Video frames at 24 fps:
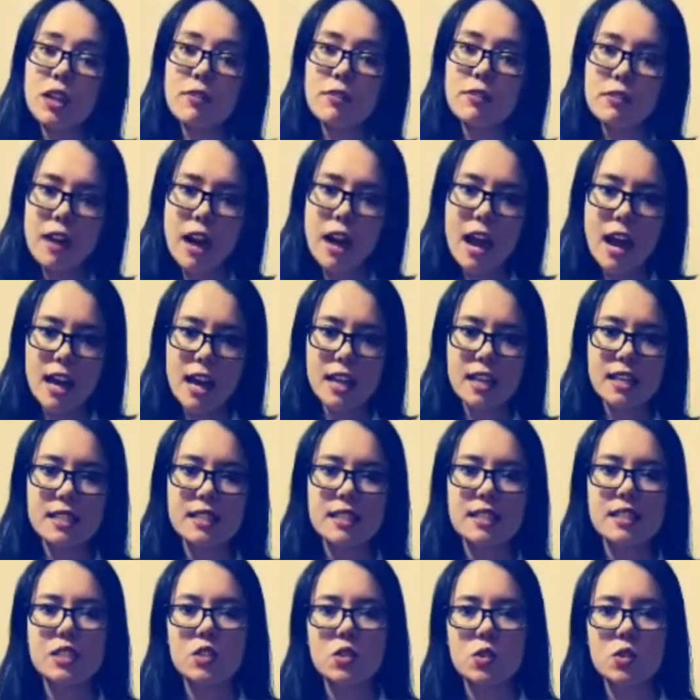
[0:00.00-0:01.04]

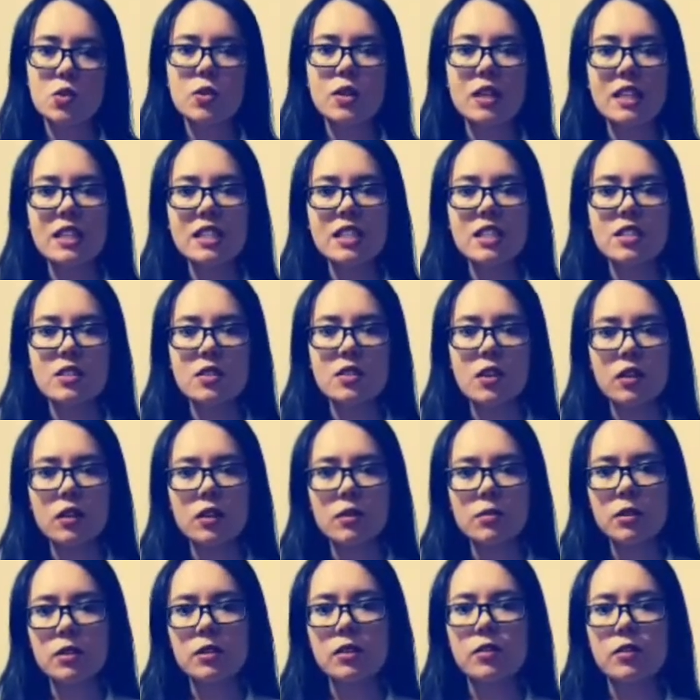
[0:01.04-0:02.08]
rise to
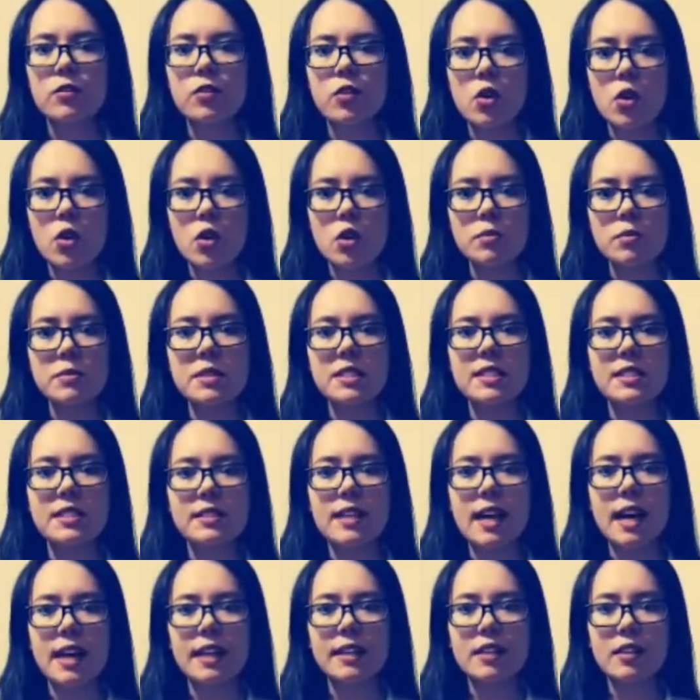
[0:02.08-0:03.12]
insoluble forms
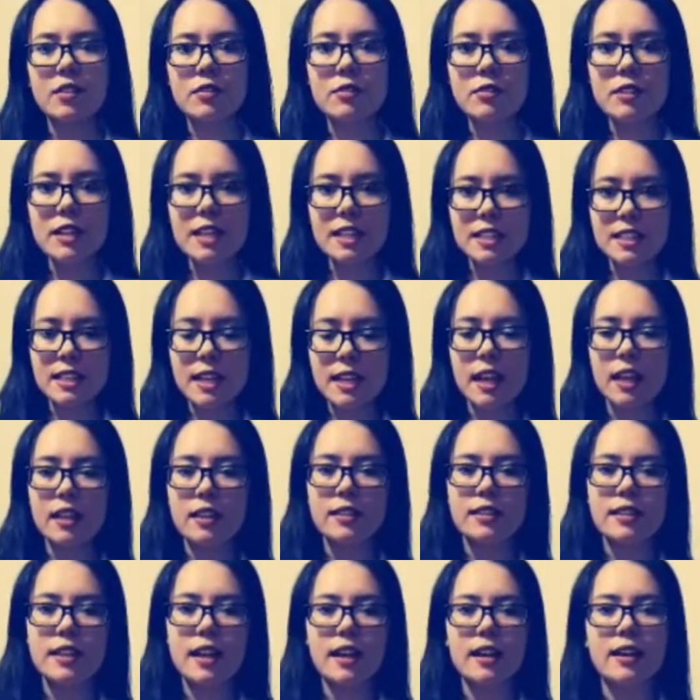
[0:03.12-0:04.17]
that
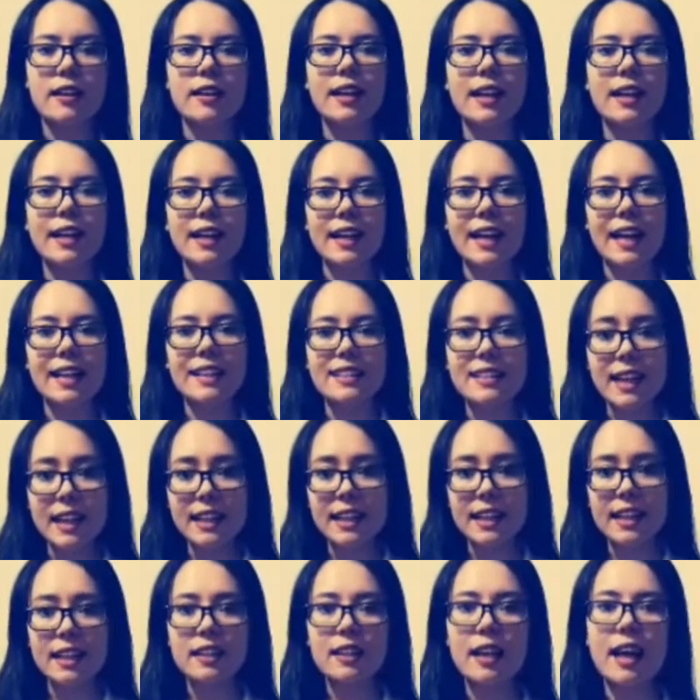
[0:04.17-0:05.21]
retain their
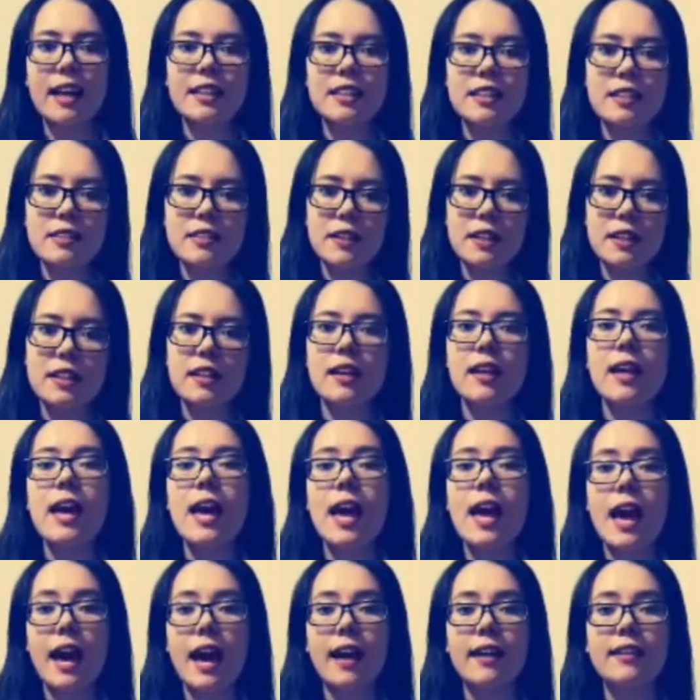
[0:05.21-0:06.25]
catalytic activity
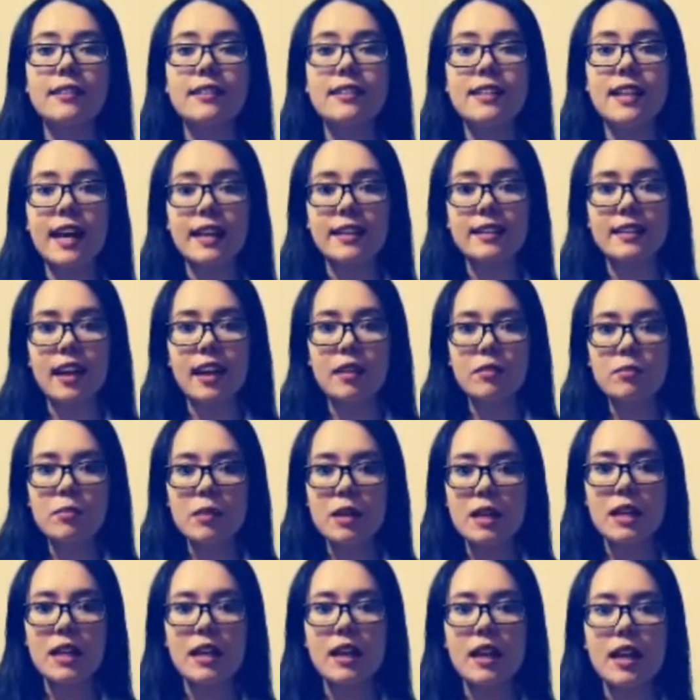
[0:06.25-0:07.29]
and that can
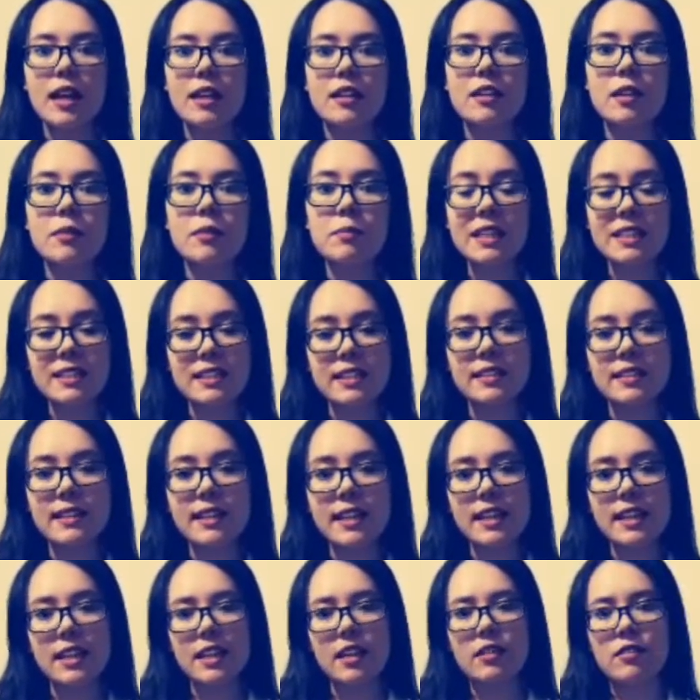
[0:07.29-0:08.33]
be
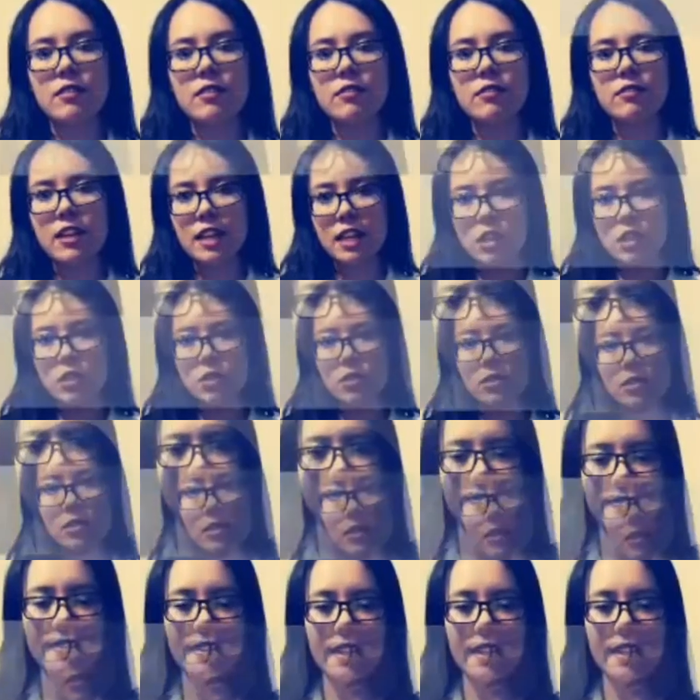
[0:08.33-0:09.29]
repeatedly reused.